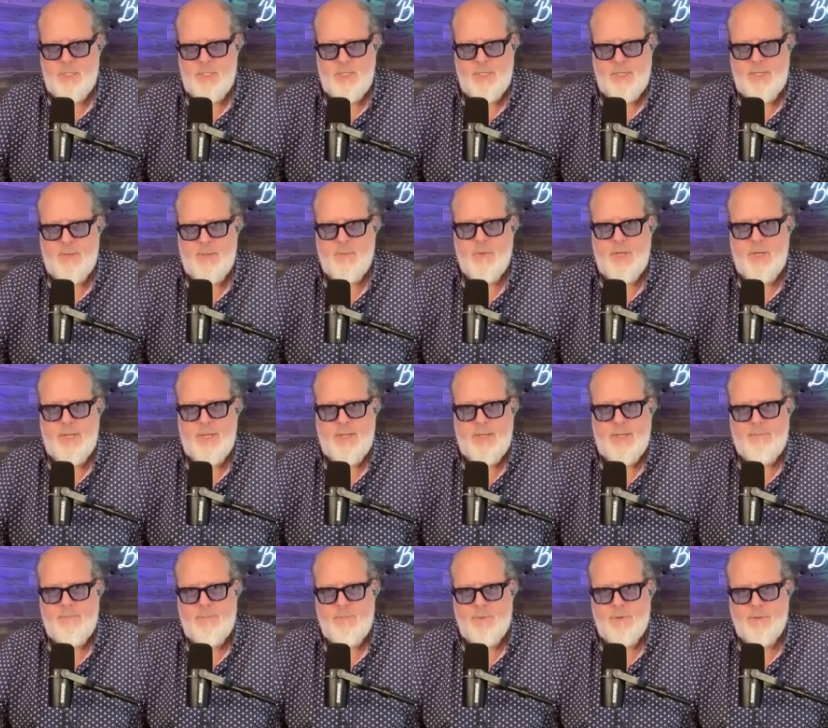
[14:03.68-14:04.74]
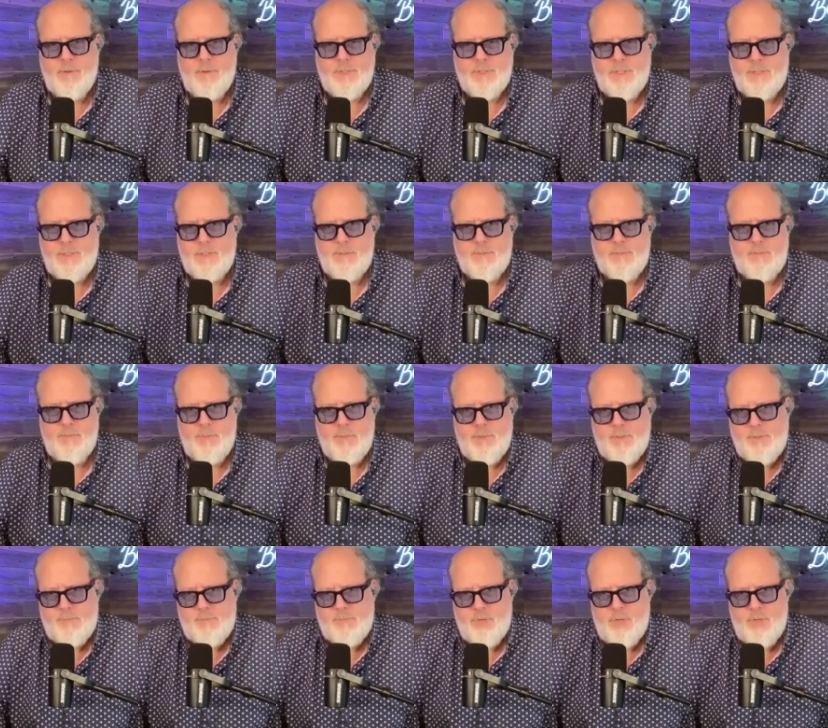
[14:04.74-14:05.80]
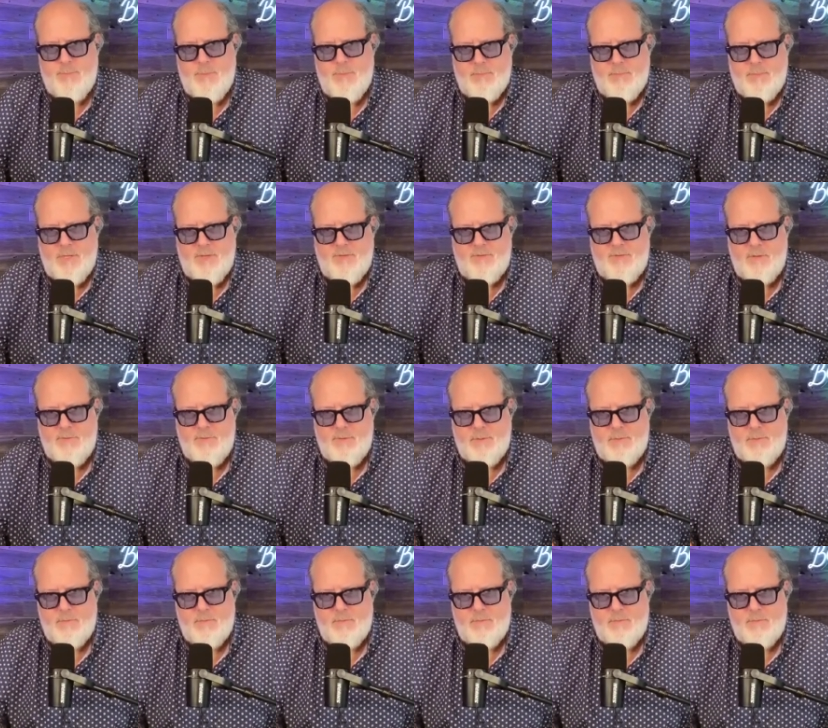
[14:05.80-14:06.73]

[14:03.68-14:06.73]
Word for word: in any way, or is it the premiumness of it?